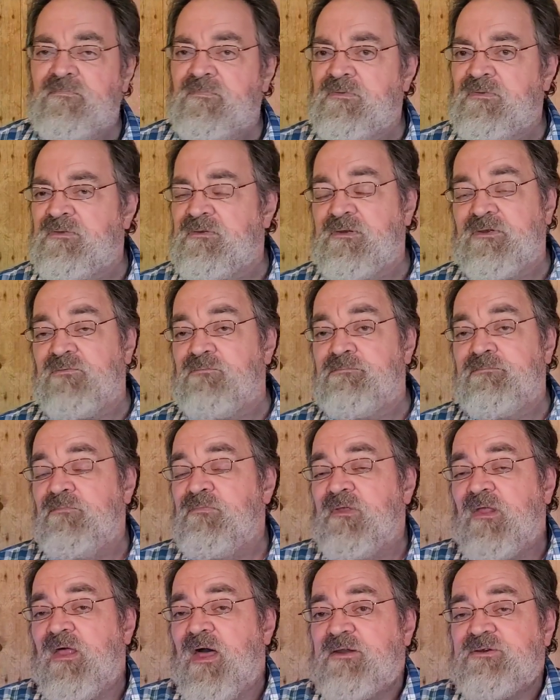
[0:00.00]

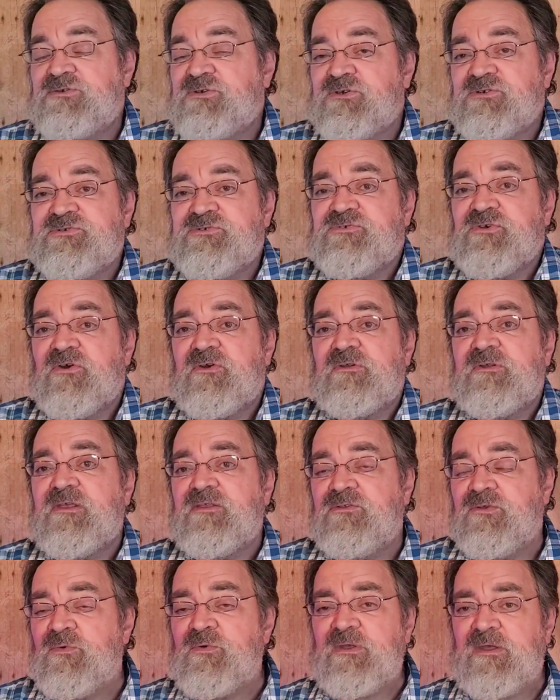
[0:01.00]
lot of churches
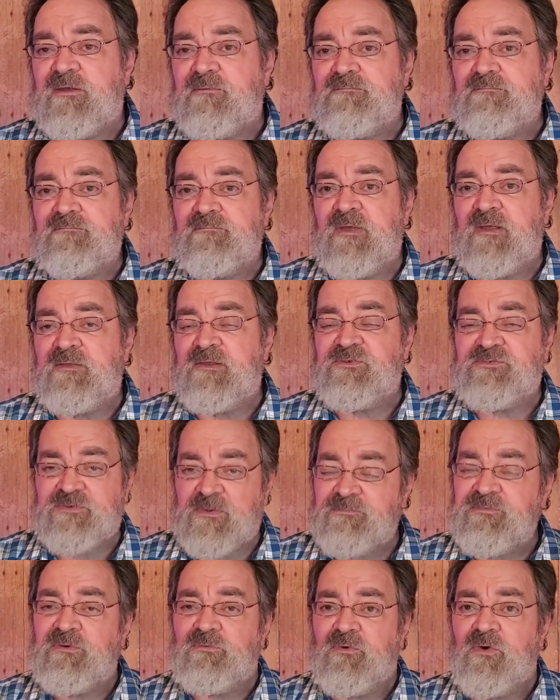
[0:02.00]
aren't doing it. And there's
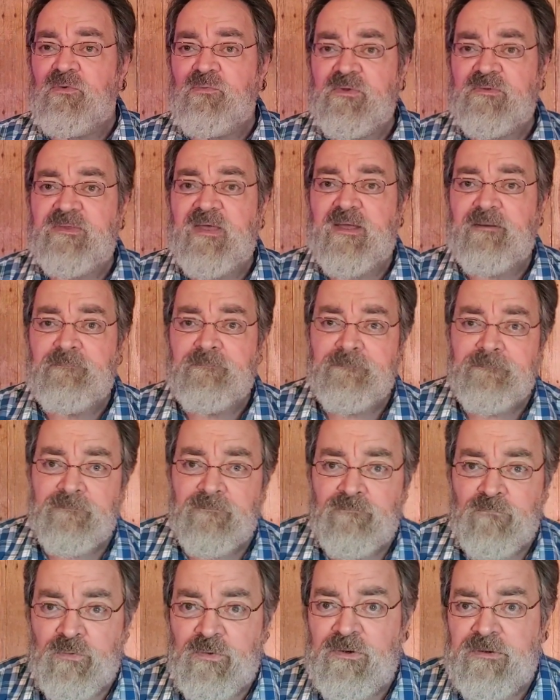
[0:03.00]
something wrong with that.
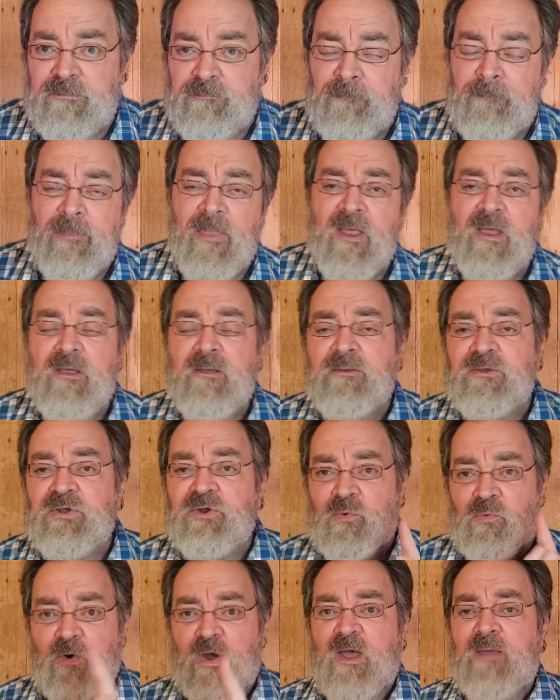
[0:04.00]
Really.
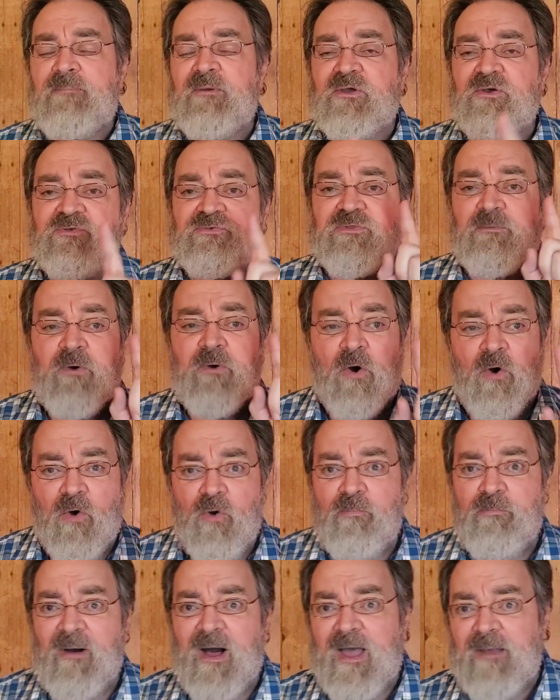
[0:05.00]
You know why? Because the
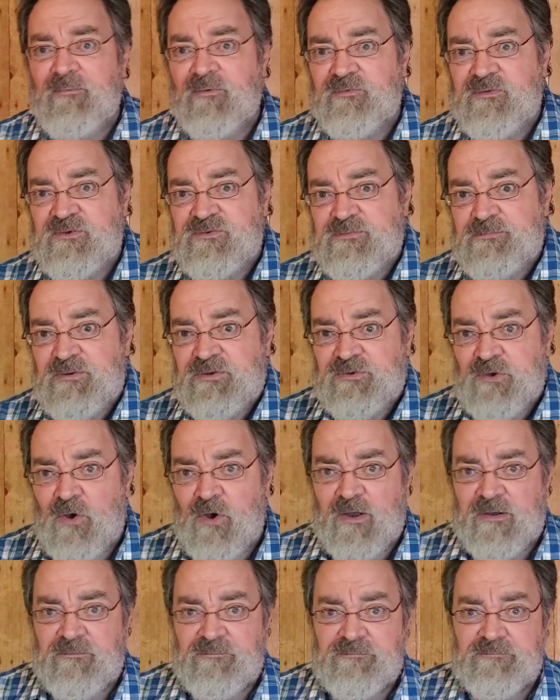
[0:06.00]
whole Bible needs to be
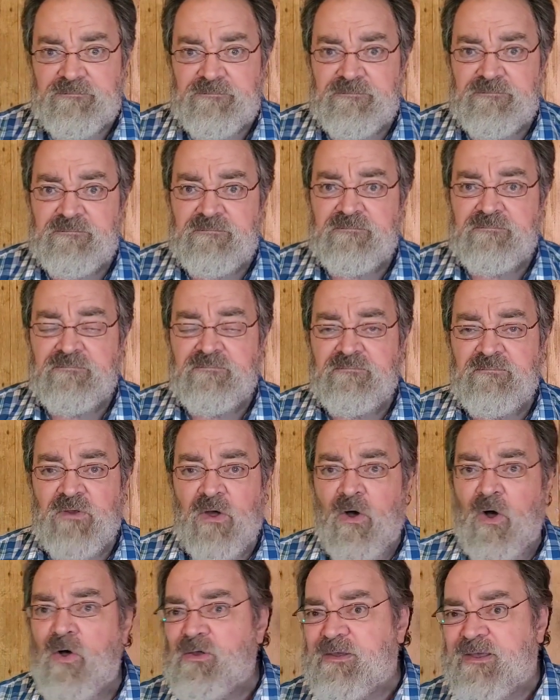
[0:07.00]
taught.
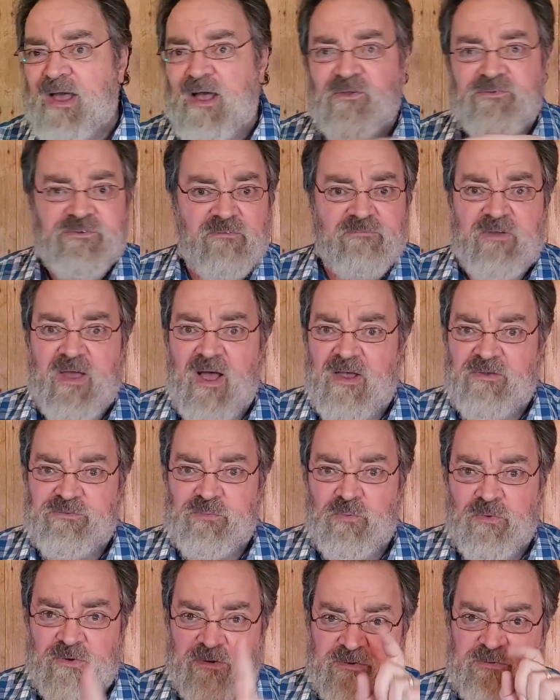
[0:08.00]
The whole counsel of
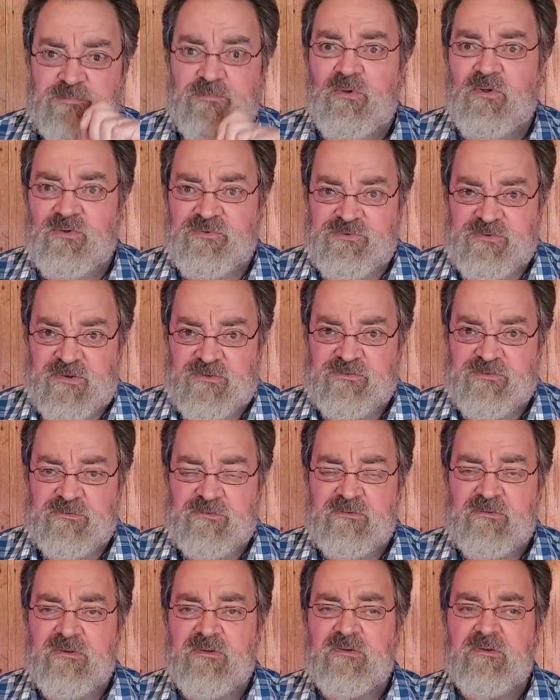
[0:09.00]
God's word, as Paul
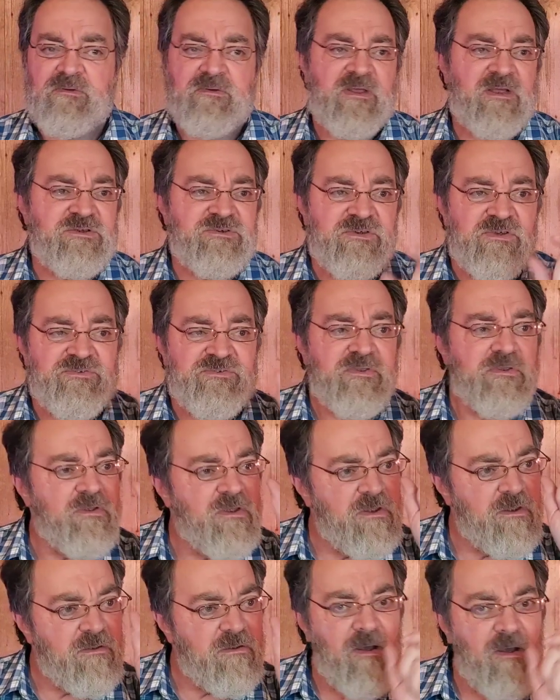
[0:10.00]
says. Not just
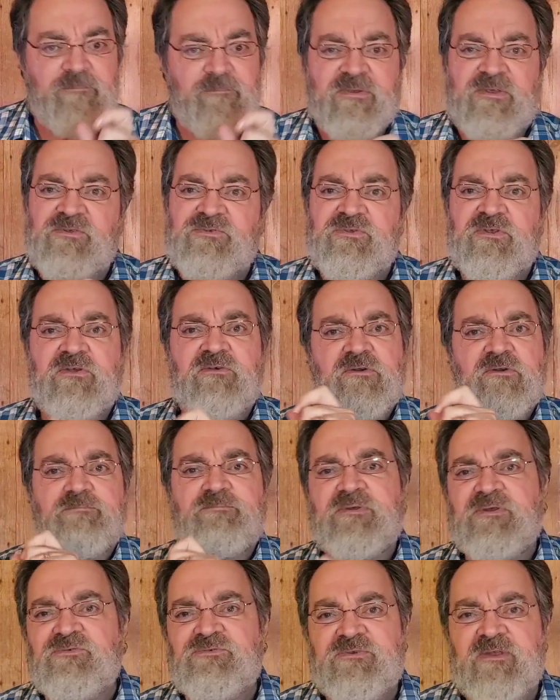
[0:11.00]
a piece here and a
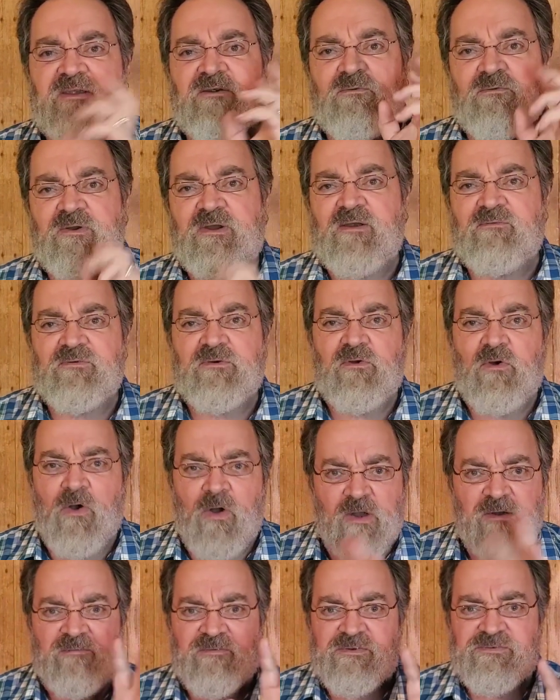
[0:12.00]
piece there, whatever.
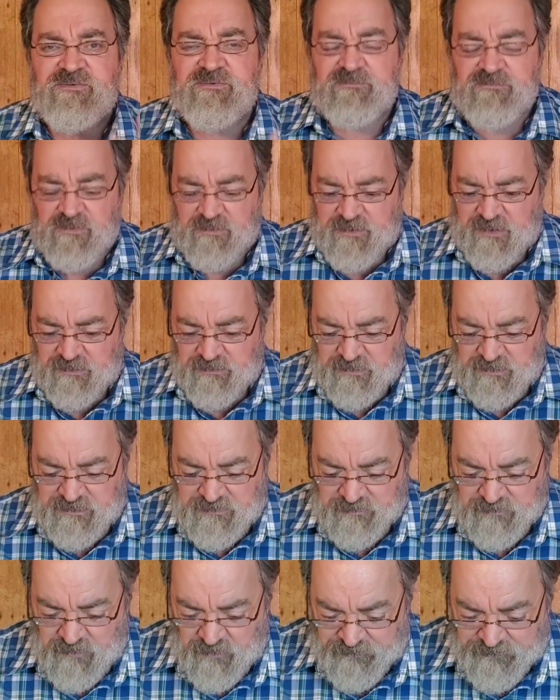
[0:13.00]
All of us, okay,
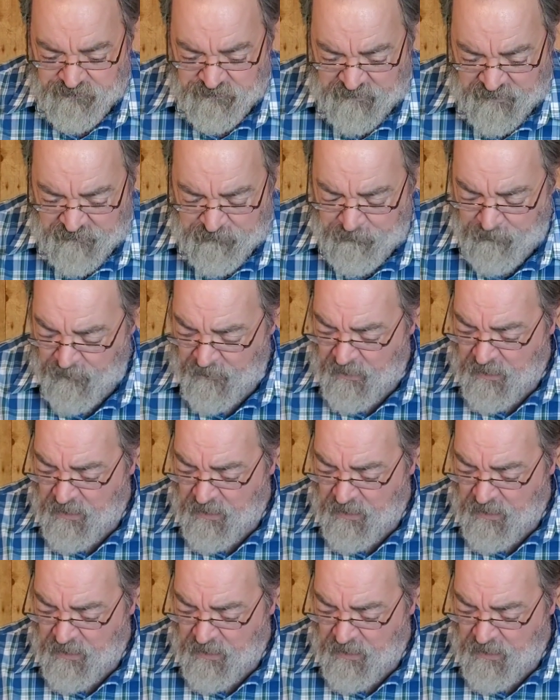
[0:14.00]
need to go through that.